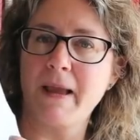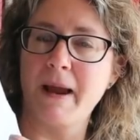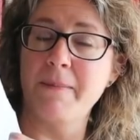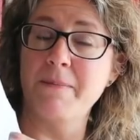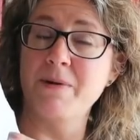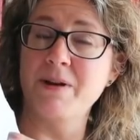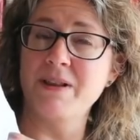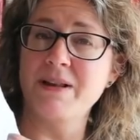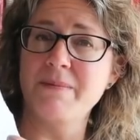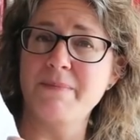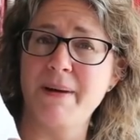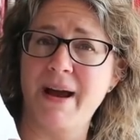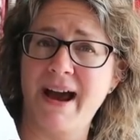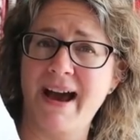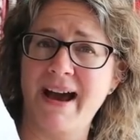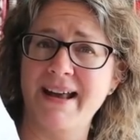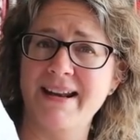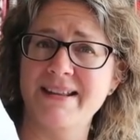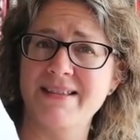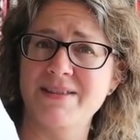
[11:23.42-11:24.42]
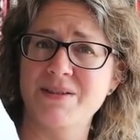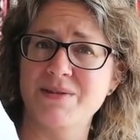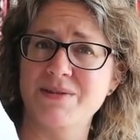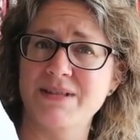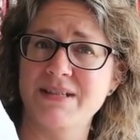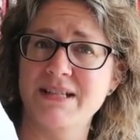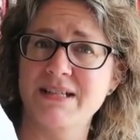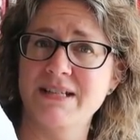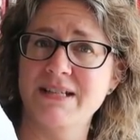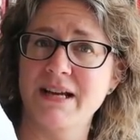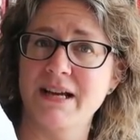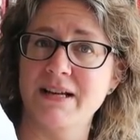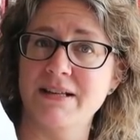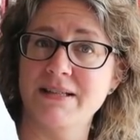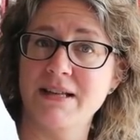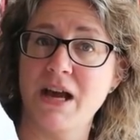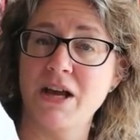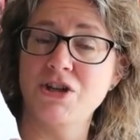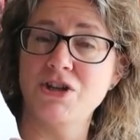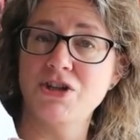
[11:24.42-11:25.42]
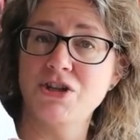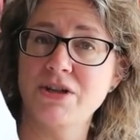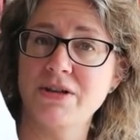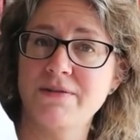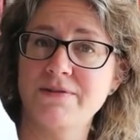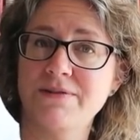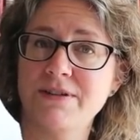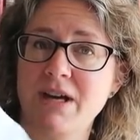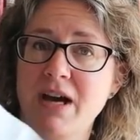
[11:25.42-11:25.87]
I'm really bad at those details. I should have